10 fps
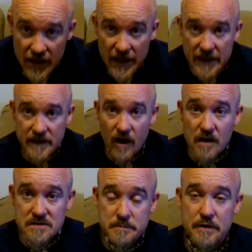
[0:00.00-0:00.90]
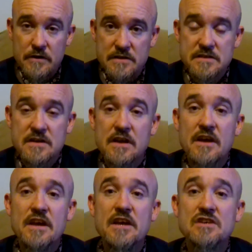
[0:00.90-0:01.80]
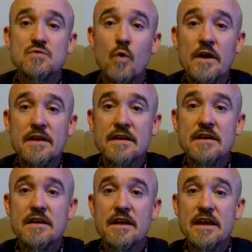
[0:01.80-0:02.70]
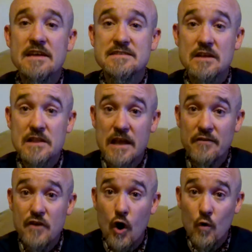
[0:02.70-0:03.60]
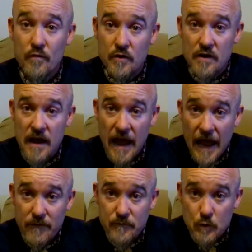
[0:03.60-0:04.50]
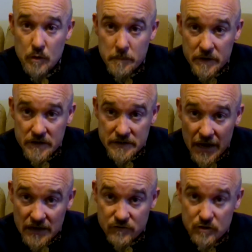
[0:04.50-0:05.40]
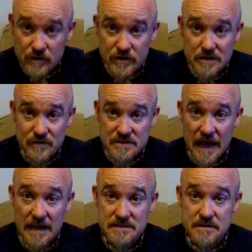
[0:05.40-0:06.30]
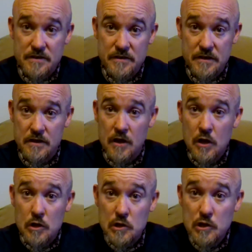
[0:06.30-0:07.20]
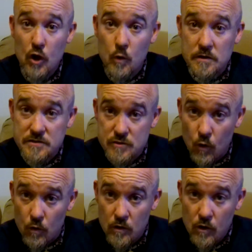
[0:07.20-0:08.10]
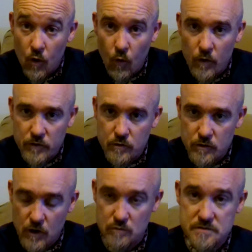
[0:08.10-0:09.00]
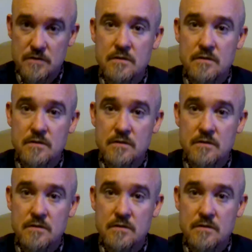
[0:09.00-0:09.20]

A Ka spirit is what is left over after a being dies. You can think of this as the lower soul, or your ghost.